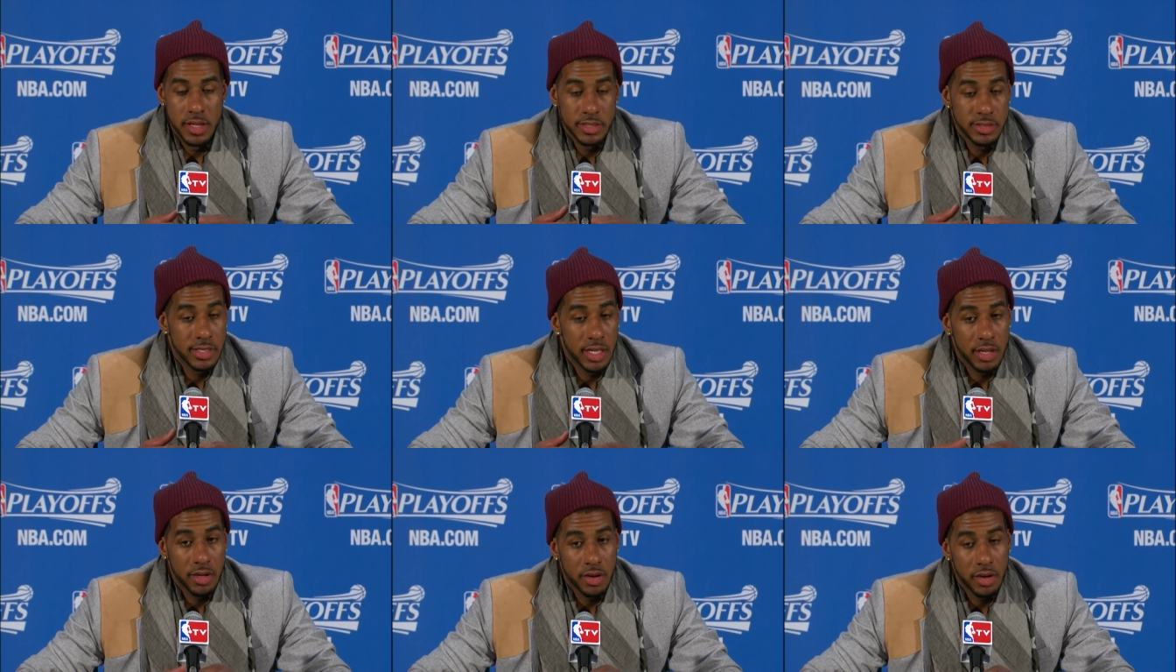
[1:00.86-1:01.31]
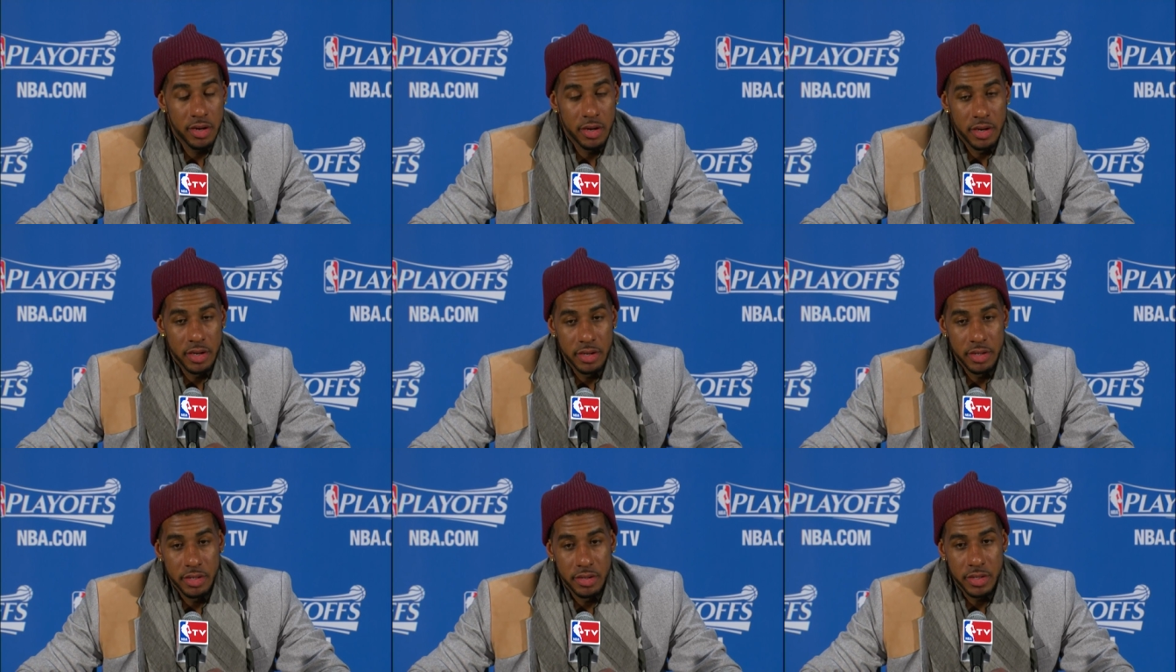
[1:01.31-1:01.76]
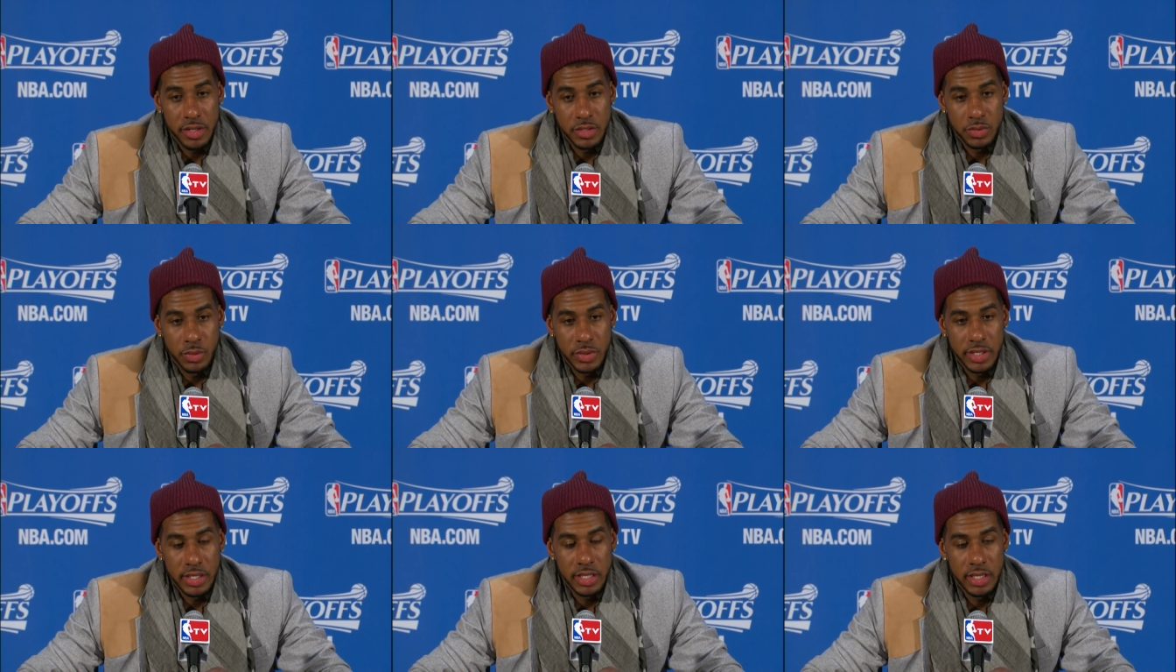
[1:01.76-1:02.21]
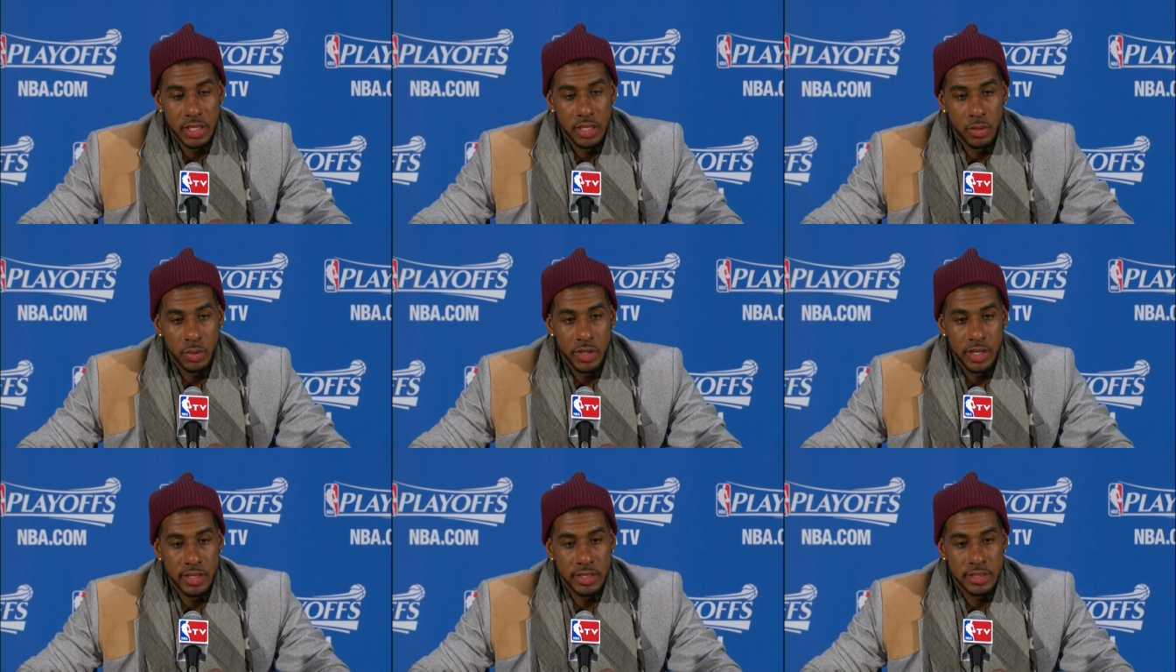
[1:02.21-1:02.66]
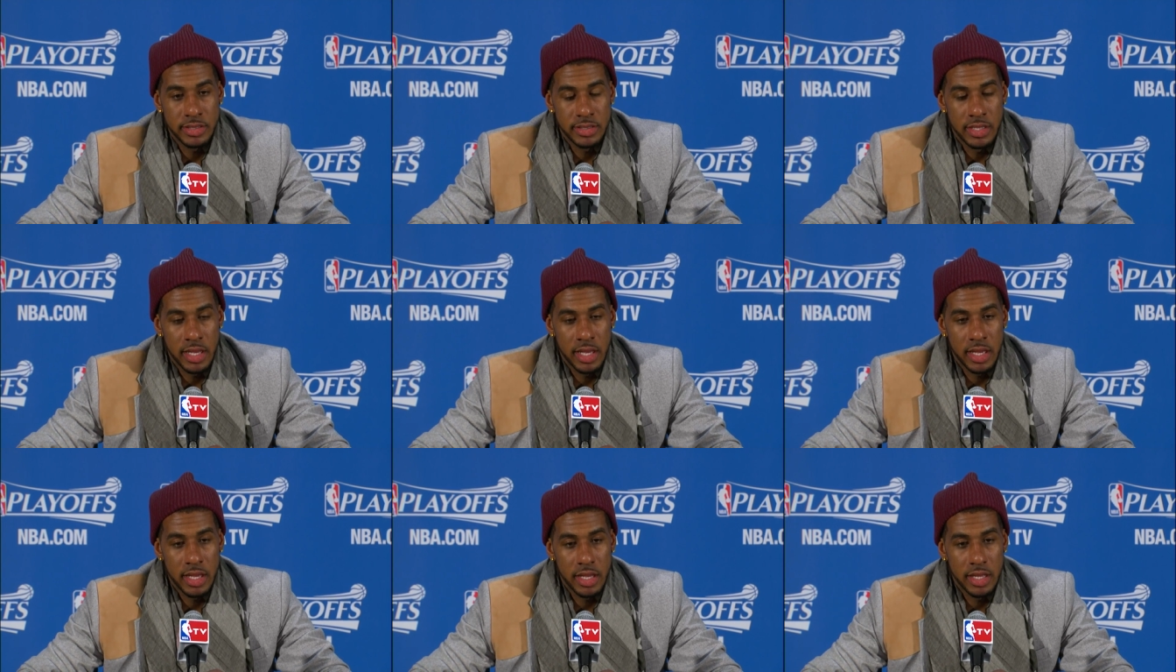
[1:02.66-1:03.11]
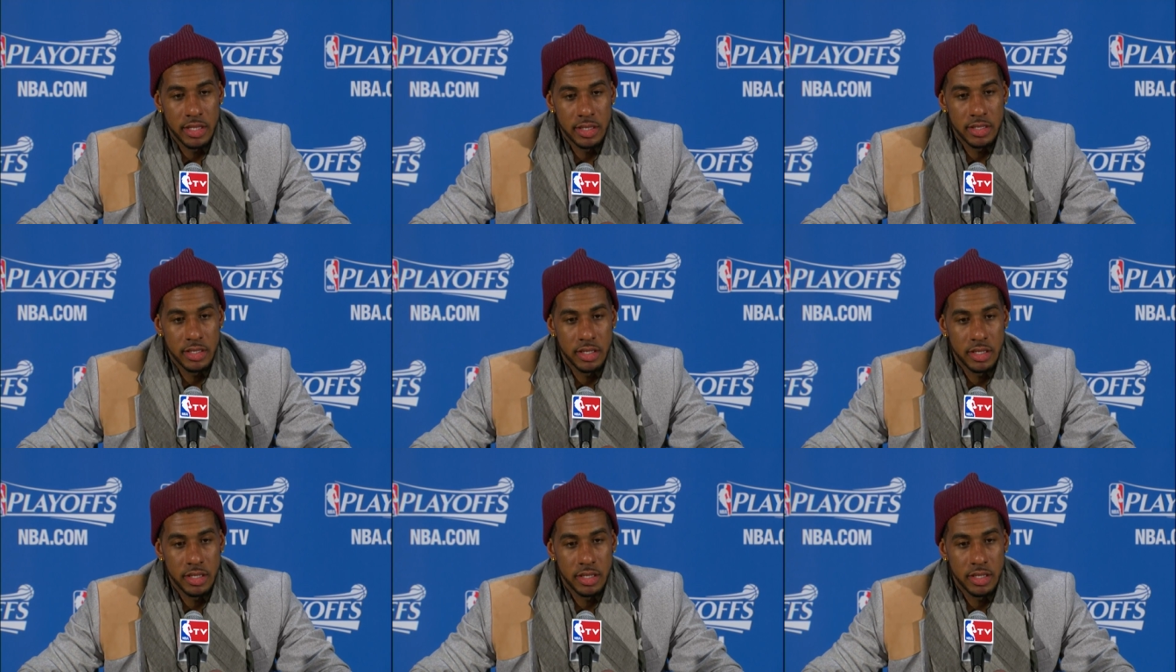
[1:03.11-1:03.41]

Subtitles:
It's not hard, you know, because we understand